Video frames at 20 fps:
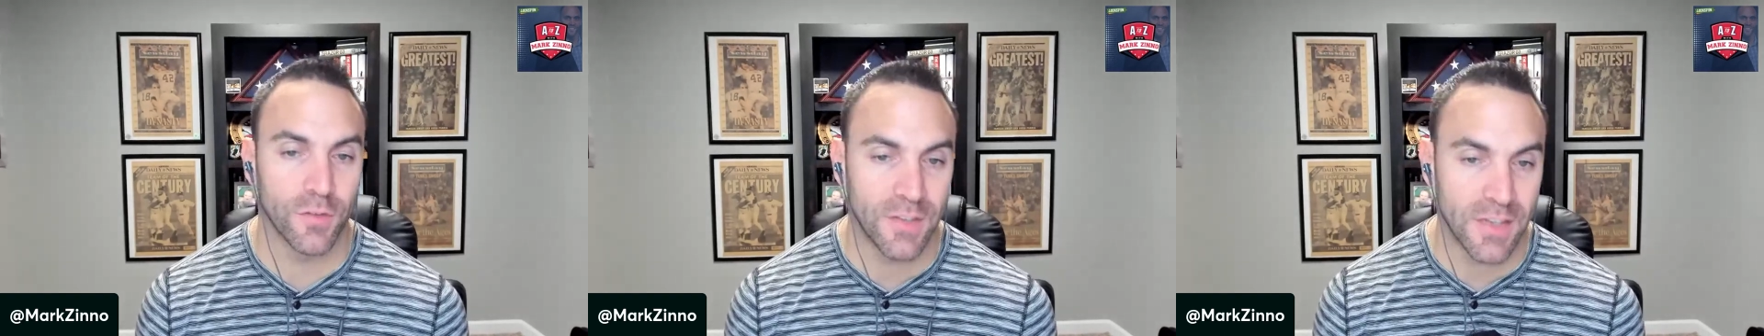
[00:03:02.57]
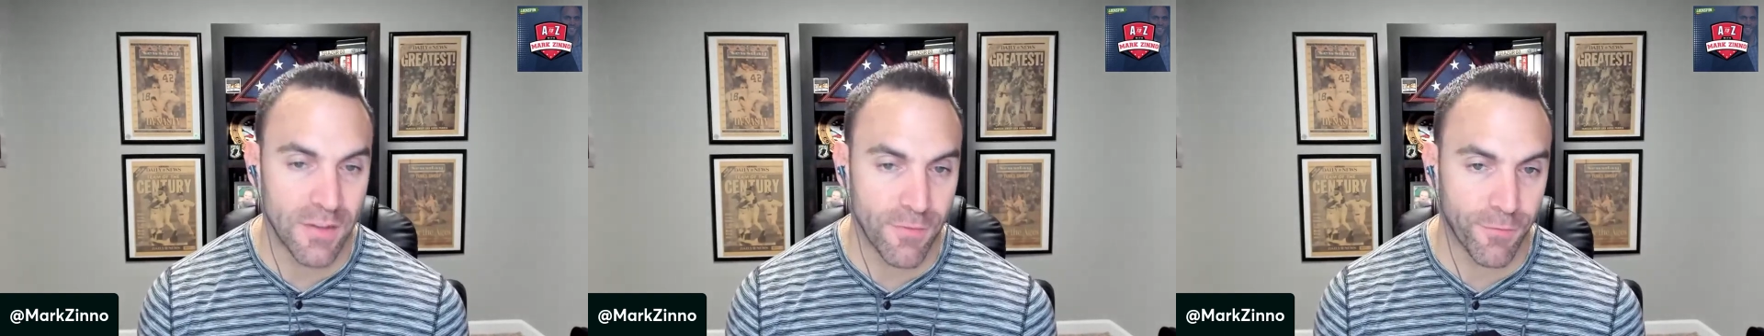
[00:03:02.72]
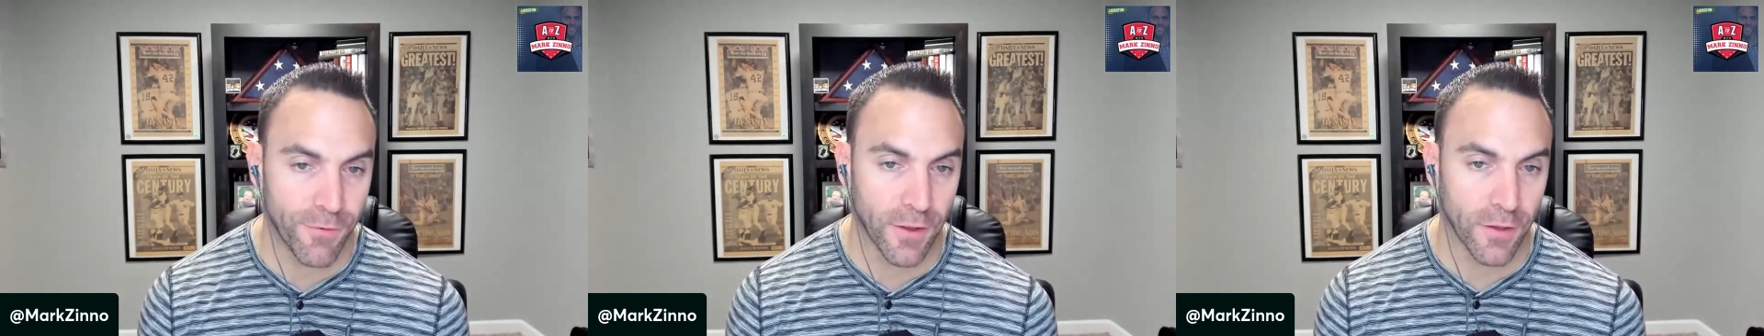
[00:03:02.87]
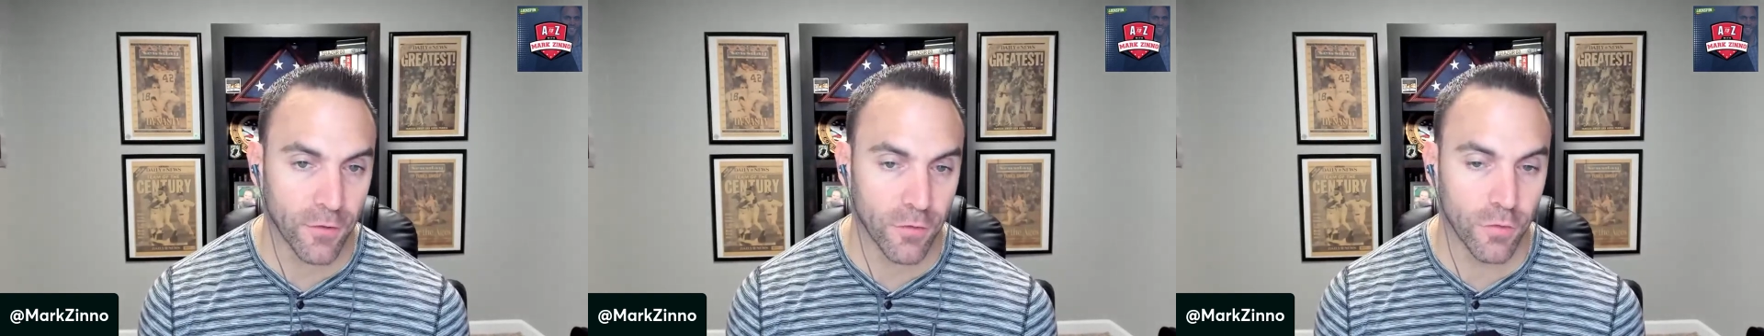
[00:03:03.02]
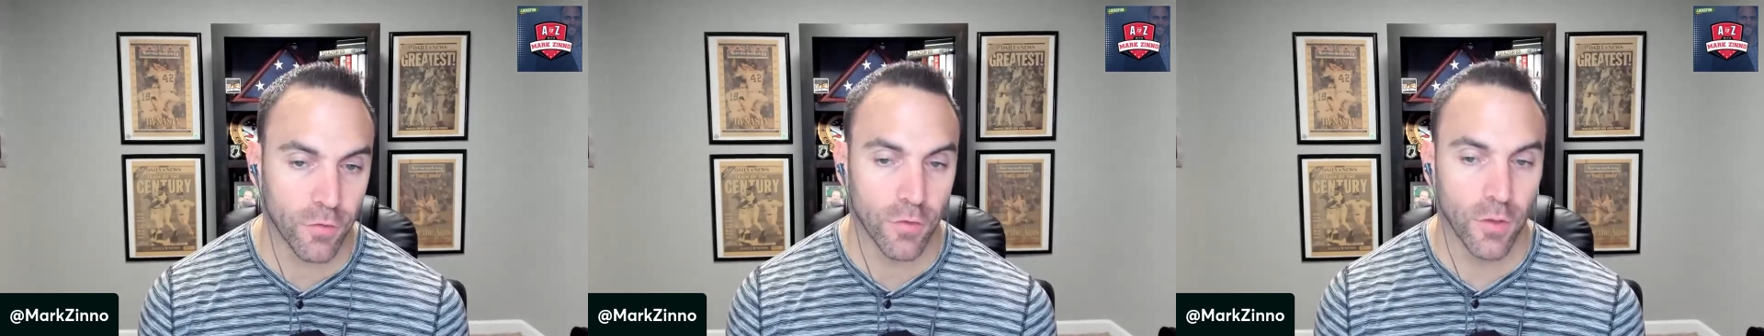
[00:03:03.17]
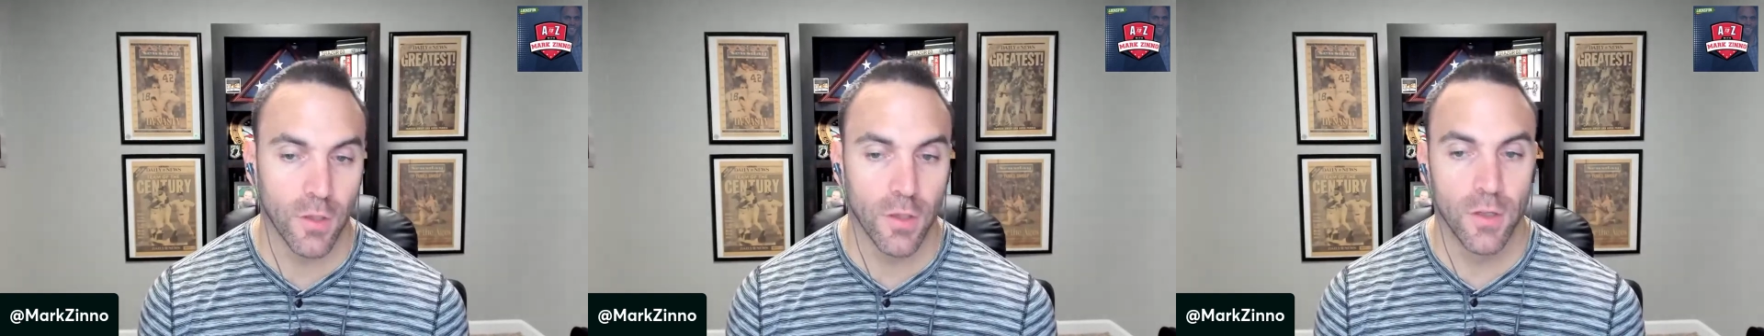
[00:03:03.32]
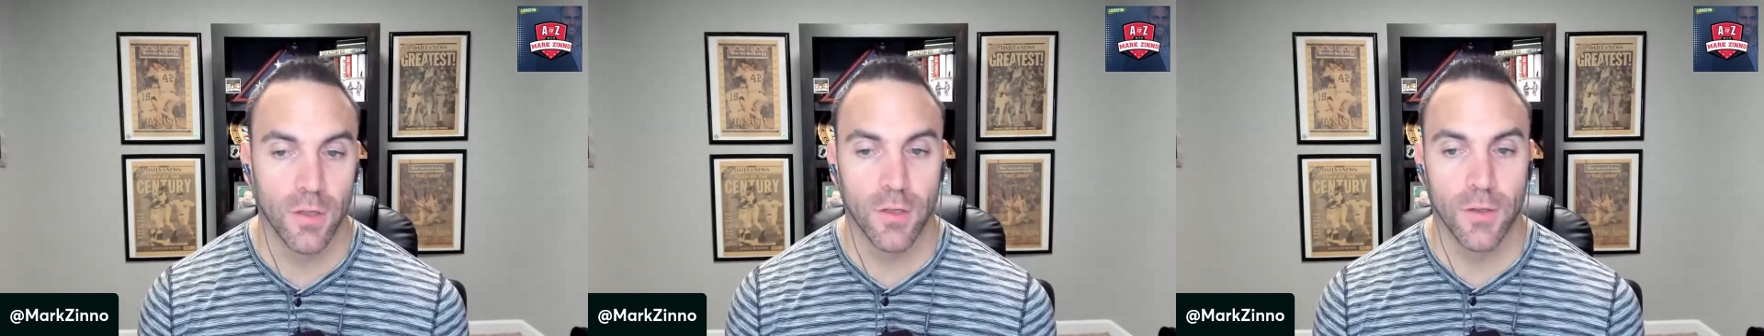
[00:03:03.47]
defense
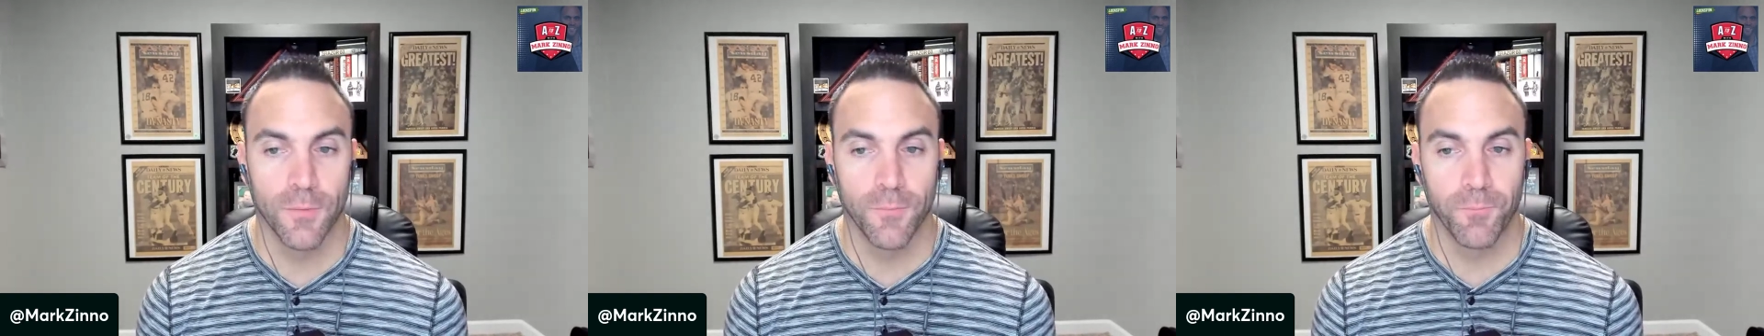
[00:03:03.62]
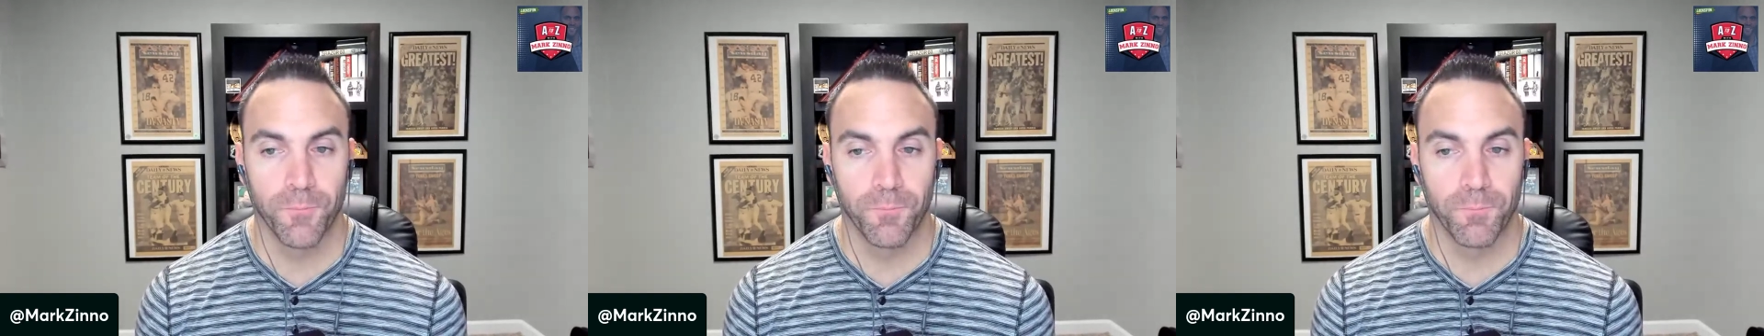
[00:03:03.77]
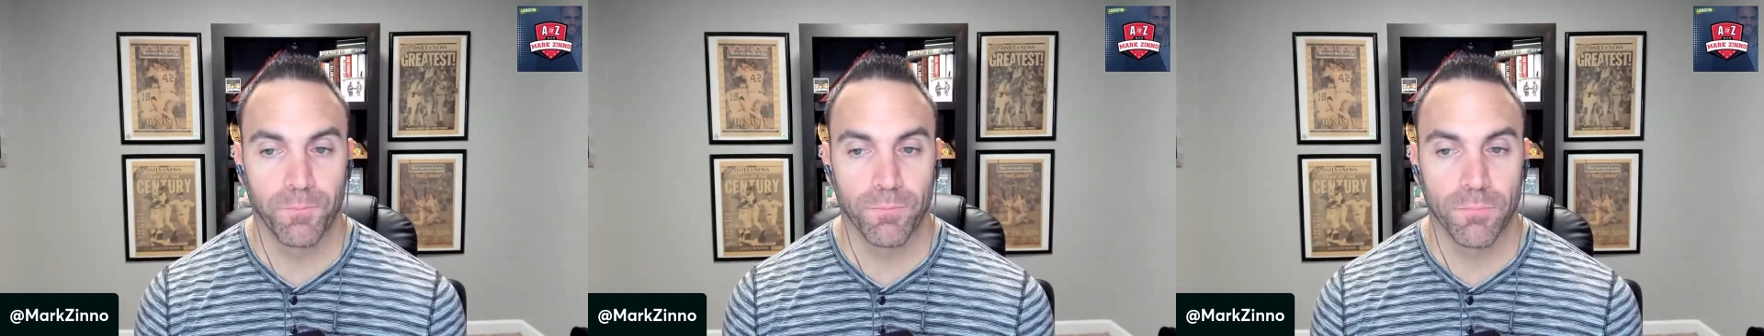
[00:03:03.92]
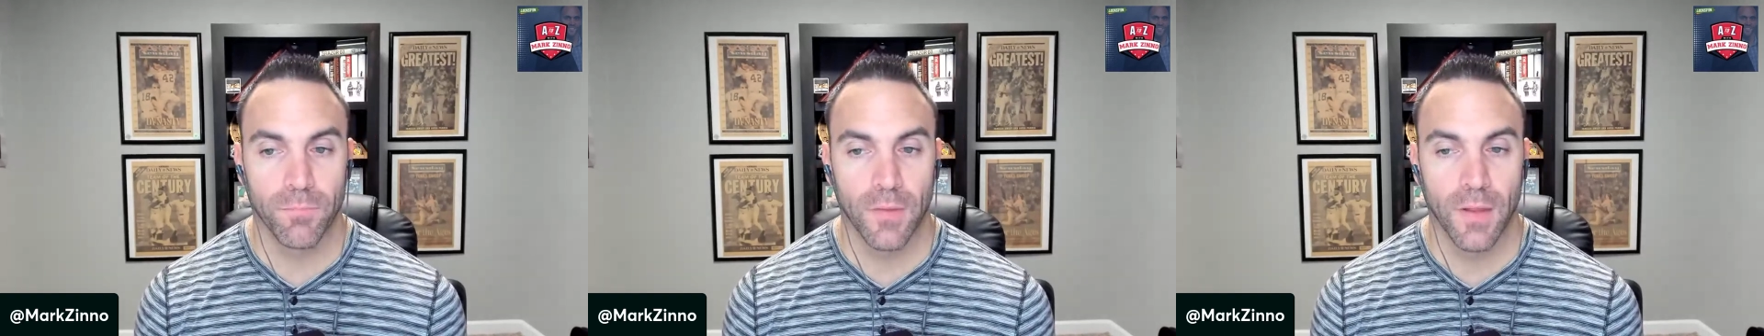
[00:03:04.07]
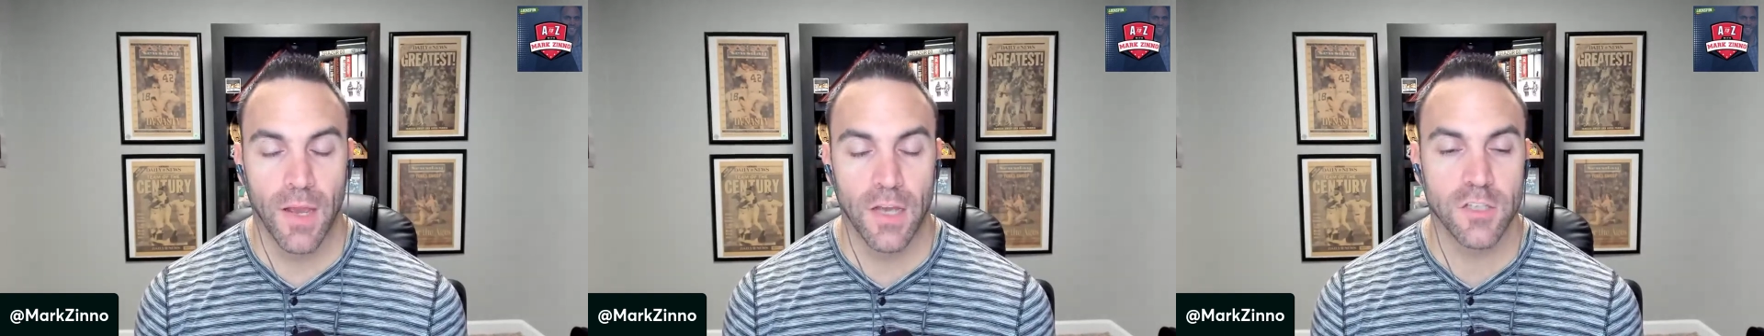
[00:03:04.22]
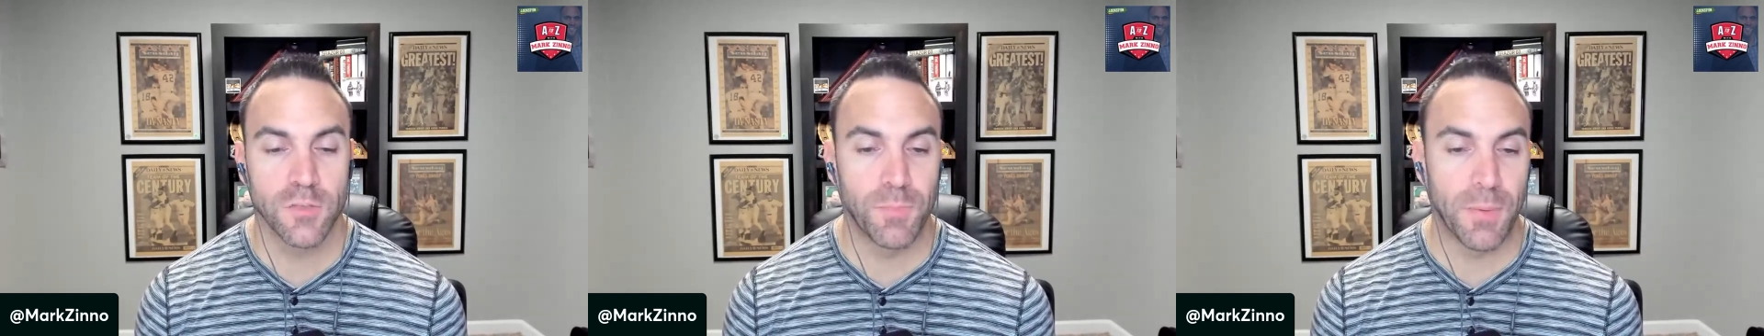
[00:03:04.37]
has